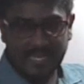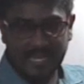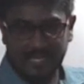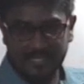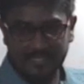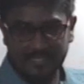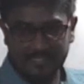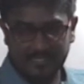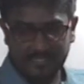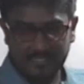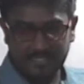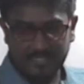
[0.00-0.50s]

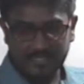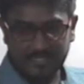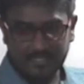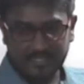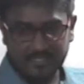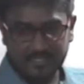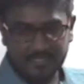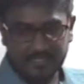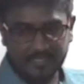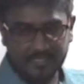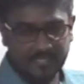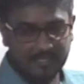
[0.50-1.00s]

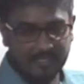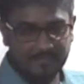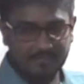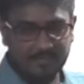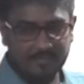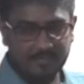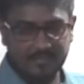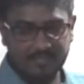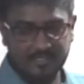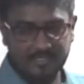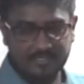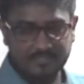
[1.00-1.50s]
CRT,
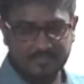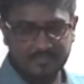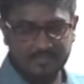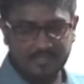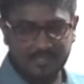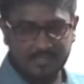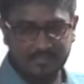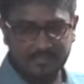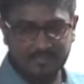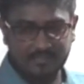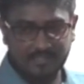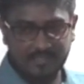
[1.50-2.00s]
keyboard is
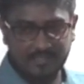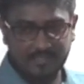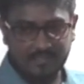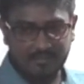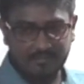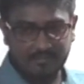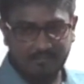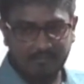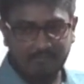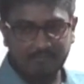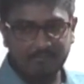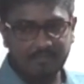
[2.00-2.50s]
not
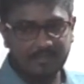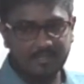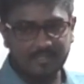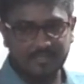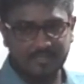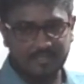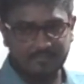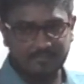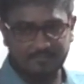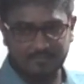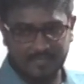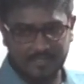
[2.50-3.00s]
the
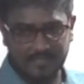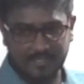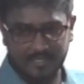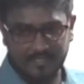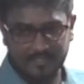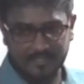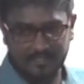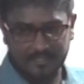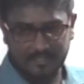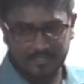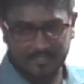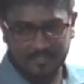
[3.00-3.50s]
only thing we
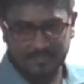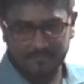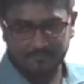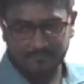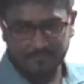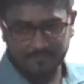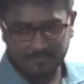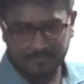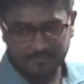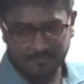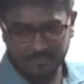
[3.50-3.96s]
can kind of